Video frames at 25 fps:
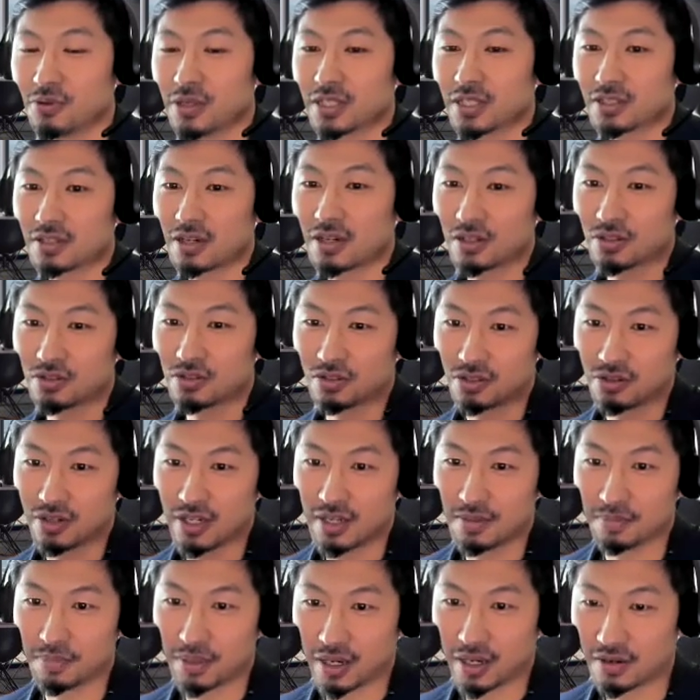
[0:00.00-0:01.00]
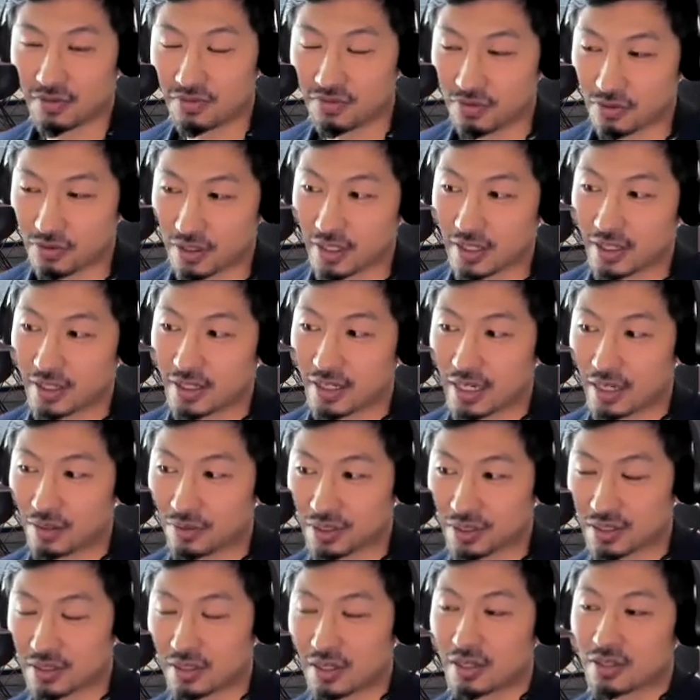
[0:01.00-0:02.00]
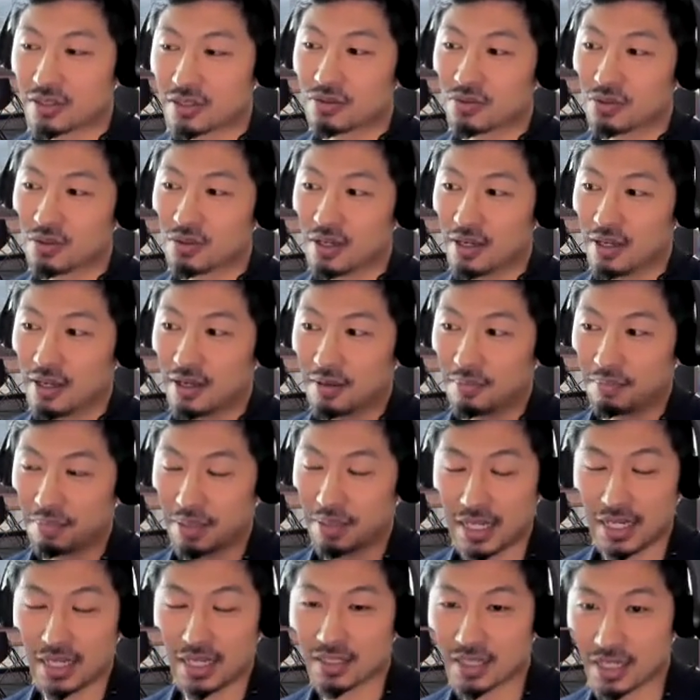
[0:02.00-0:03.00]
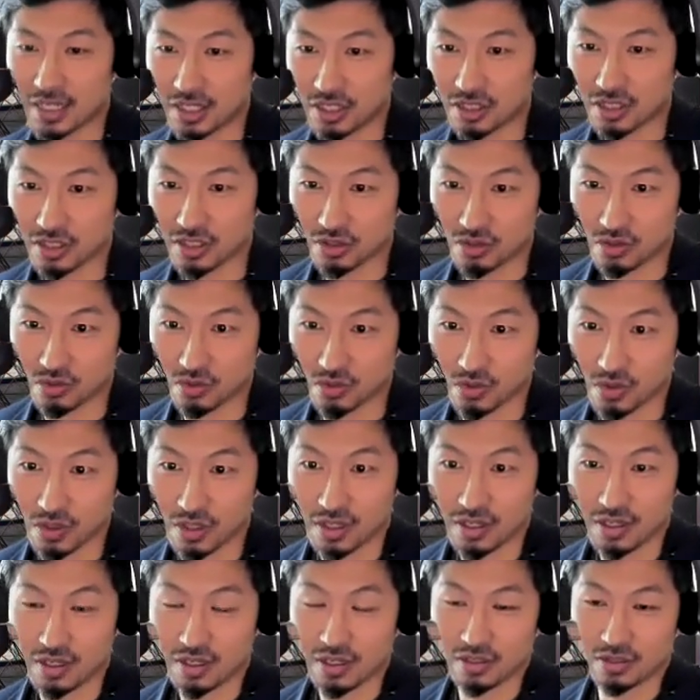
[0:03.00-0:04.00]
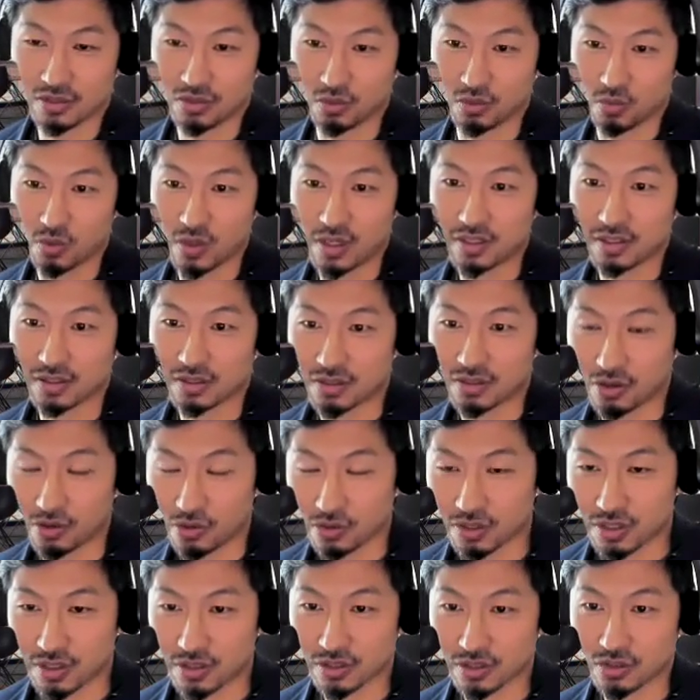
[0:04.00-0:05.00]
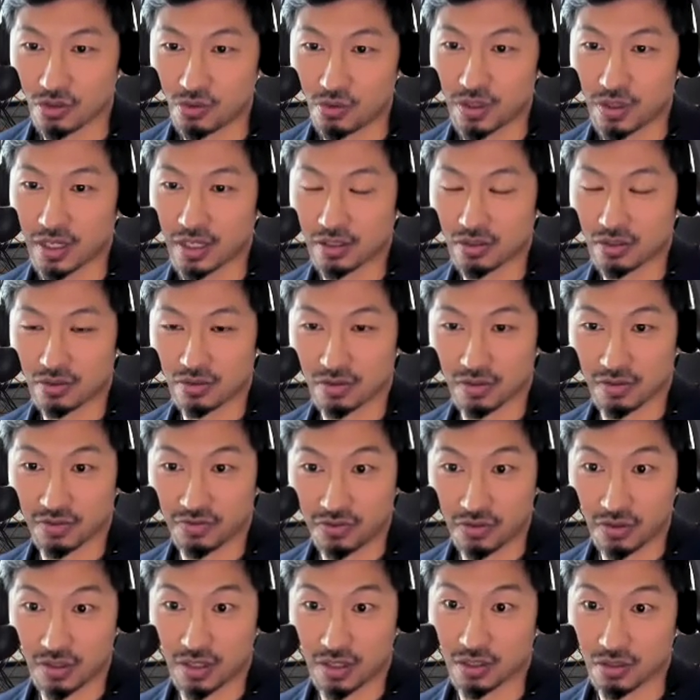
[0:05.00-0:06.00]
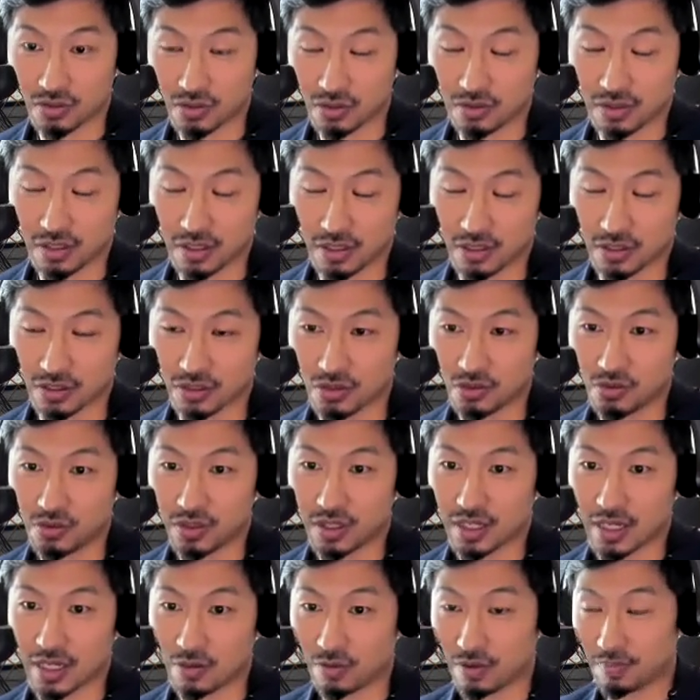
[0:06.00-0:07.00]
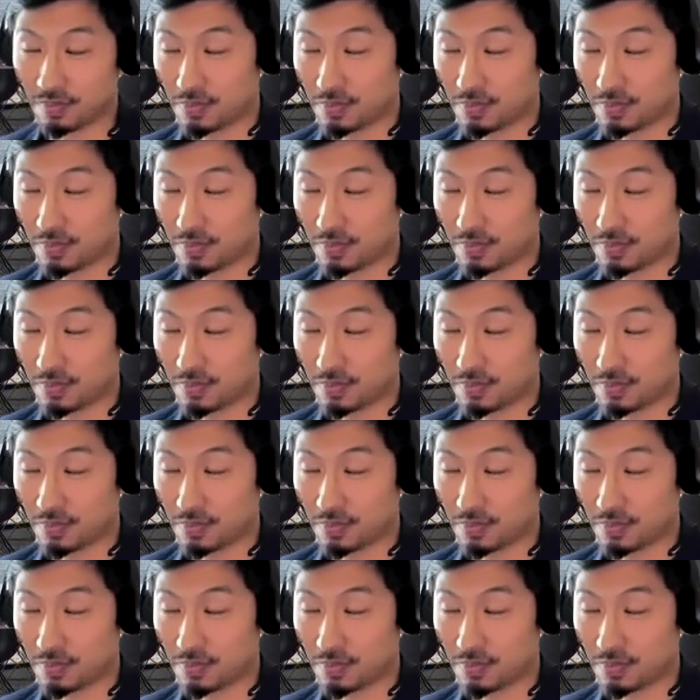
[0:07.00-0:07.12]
we start to train barefooted and we start to pay attention to what the toes are doing, to the foot are doing, and we